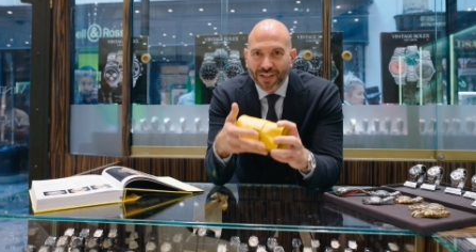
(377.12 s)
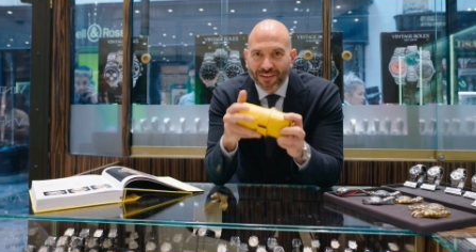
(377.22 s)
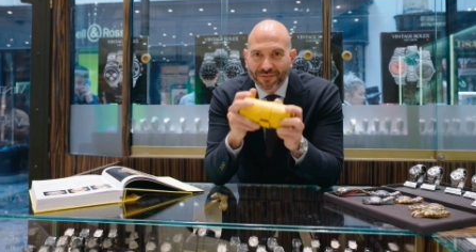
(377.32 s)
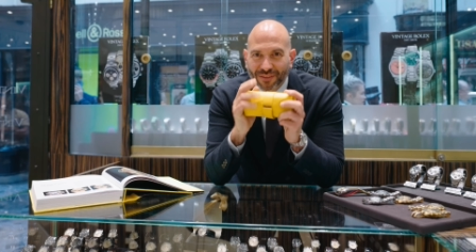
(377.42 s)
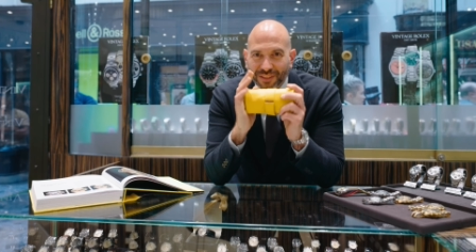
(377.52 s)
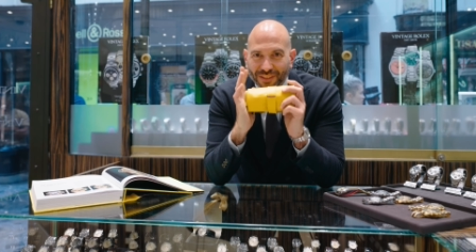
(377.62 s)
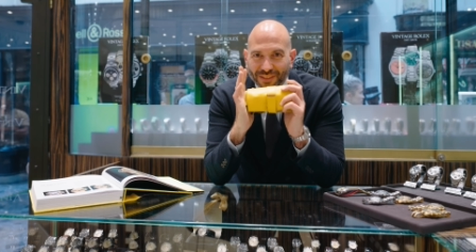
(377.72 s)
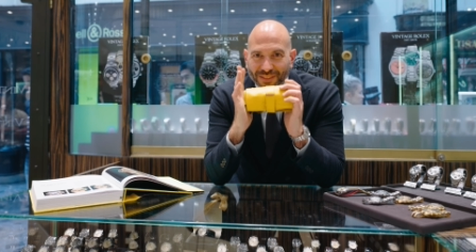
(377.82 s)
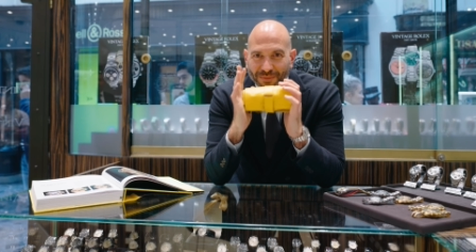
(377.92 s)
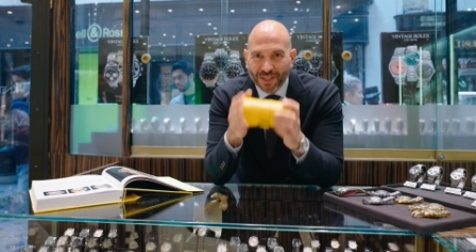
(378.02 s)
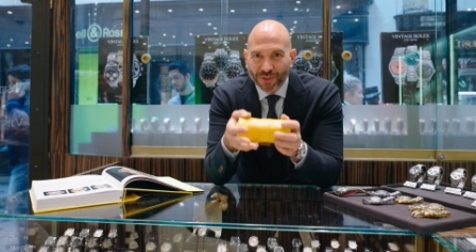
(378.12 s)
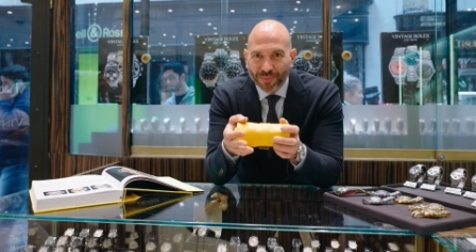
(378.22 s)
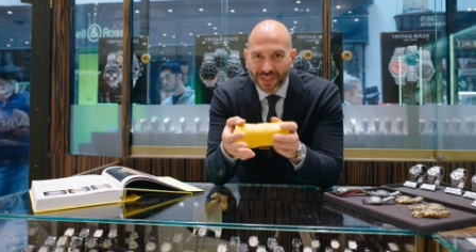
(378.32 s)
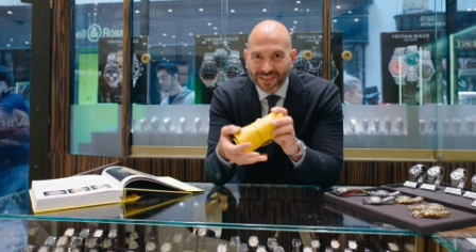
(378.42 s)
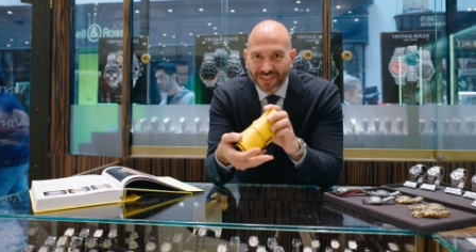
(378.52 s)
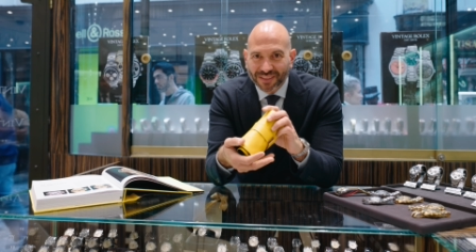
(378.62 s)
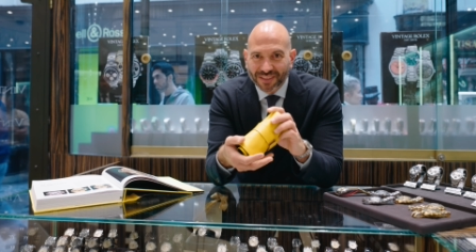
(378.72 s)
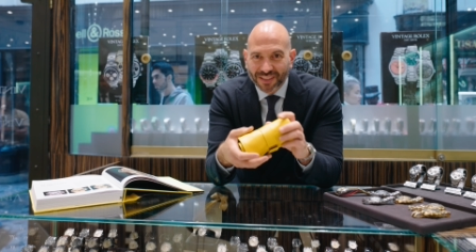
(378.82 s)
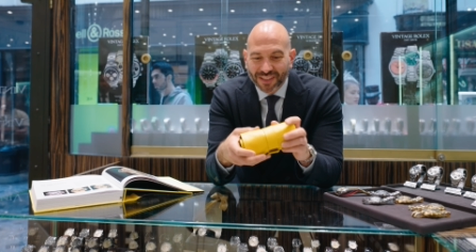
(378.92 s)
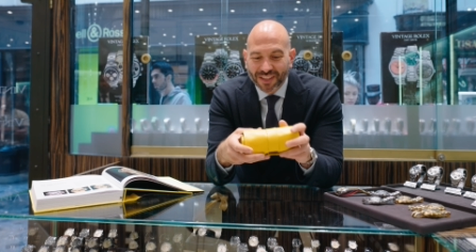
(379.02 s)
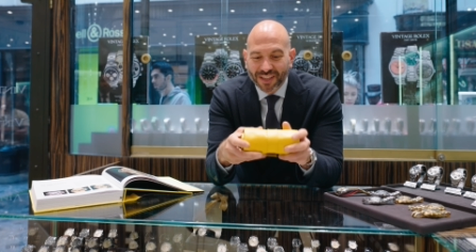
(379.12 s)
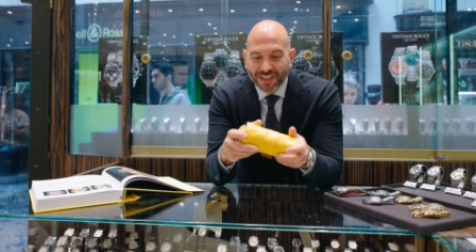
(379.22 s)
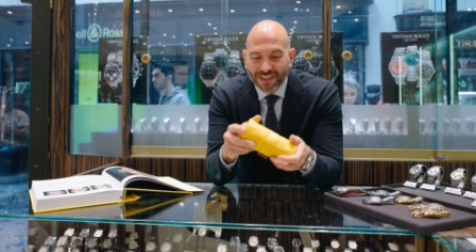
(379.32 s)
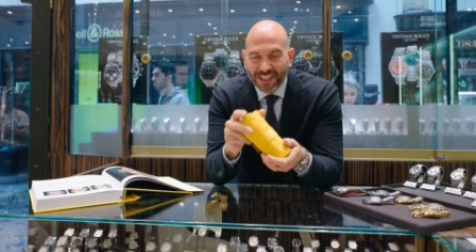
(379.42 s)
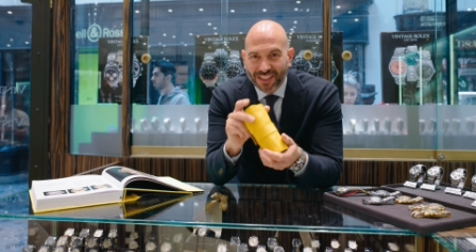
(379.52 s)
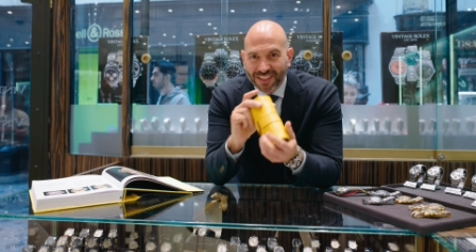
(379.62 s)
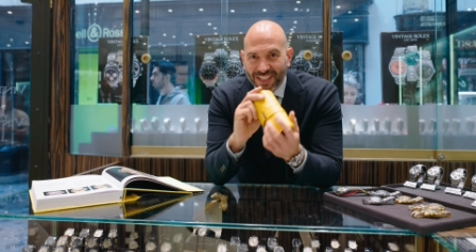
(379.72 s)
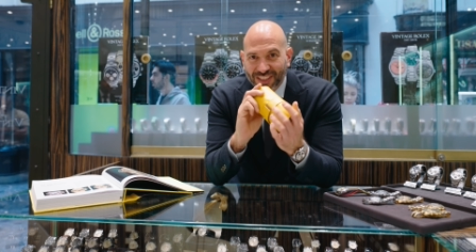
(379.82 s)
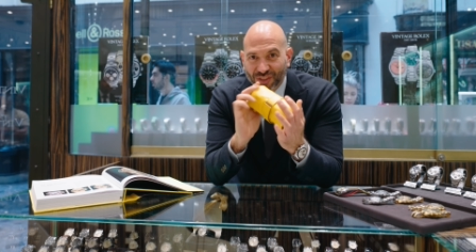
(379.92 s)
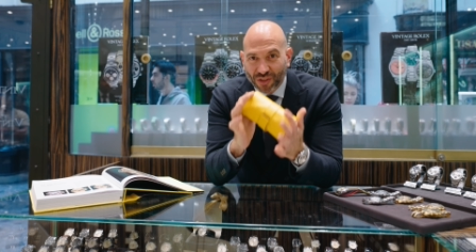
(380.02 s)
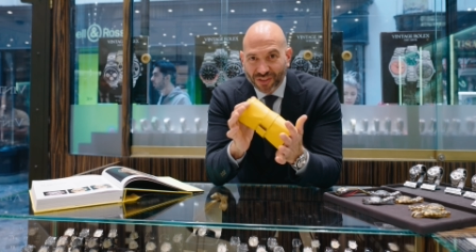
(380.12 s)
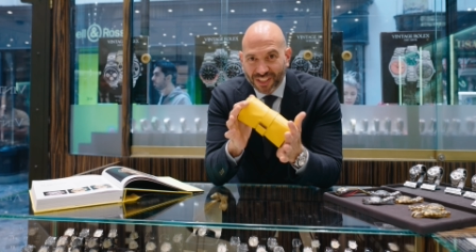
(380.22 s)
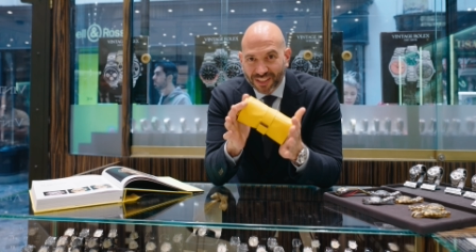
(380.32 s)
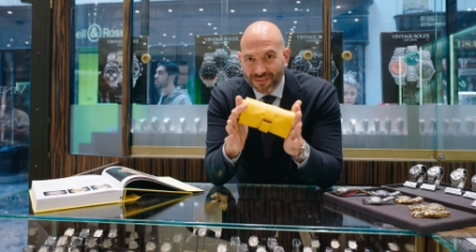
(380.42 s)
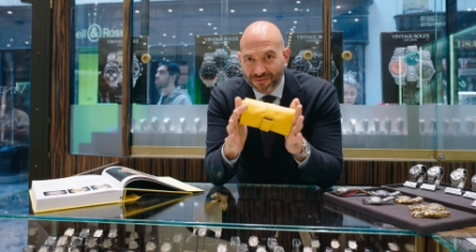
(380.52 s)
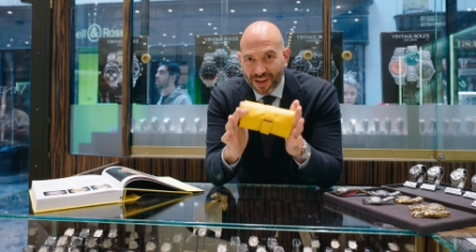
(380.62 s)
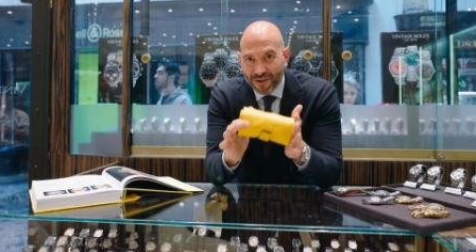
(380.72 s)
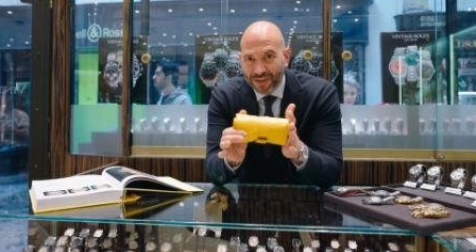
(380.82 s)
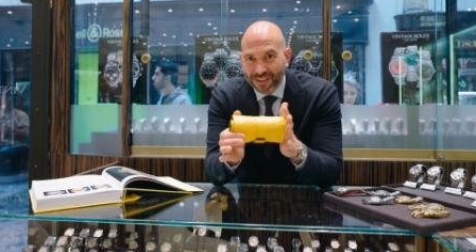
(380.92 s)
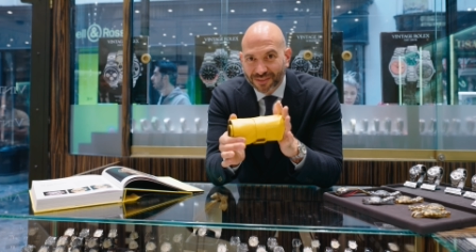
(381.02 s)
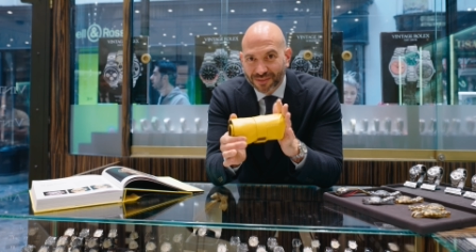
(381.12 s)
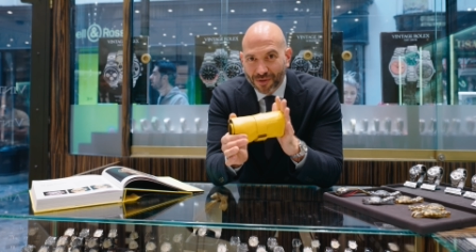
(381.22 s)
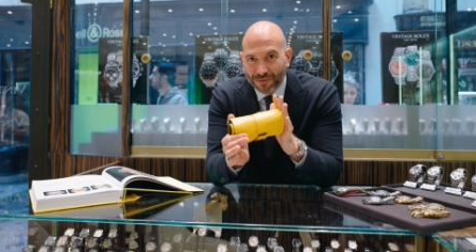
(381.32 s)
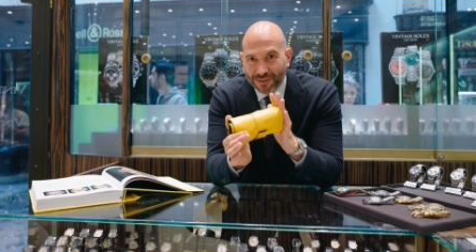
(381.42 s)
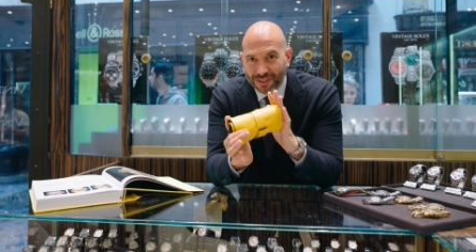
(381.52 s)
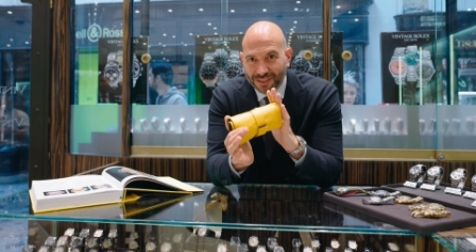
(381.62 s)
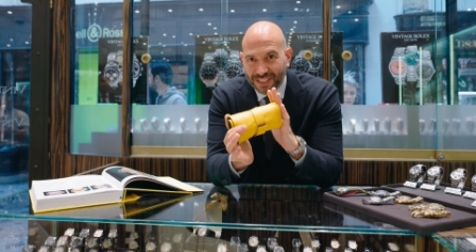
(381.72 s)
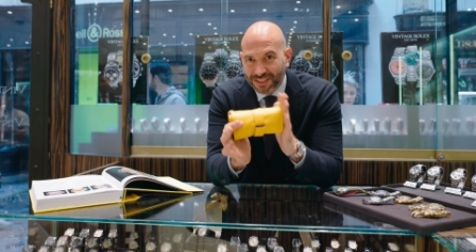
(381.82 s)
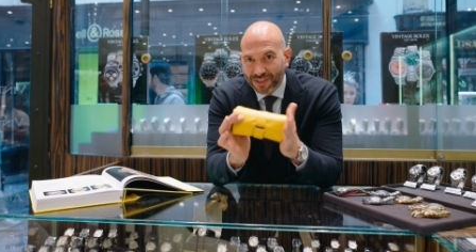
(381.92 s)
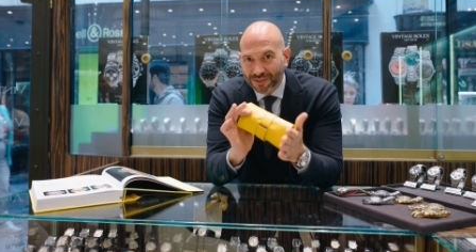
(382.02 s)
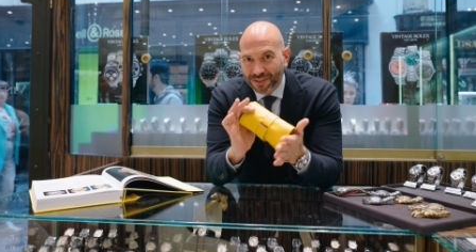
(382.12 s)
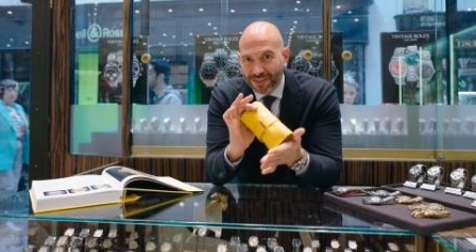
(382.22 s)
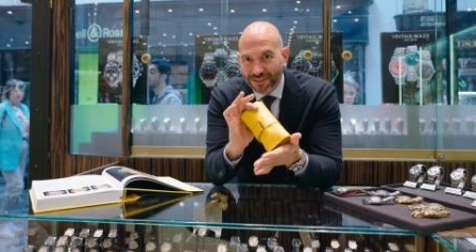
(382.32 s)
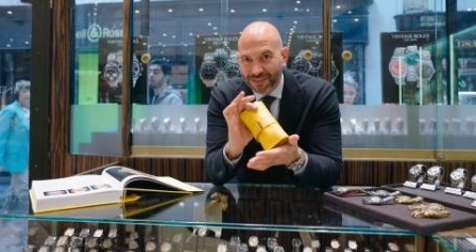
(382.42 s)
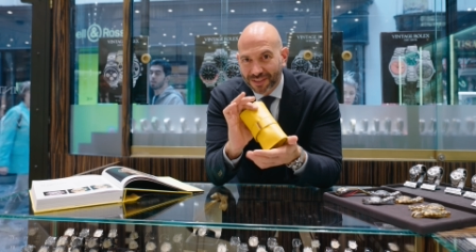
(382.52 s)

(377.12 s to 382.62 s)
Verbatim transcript: So now for the special pieces, the exotic variant of the Daytona,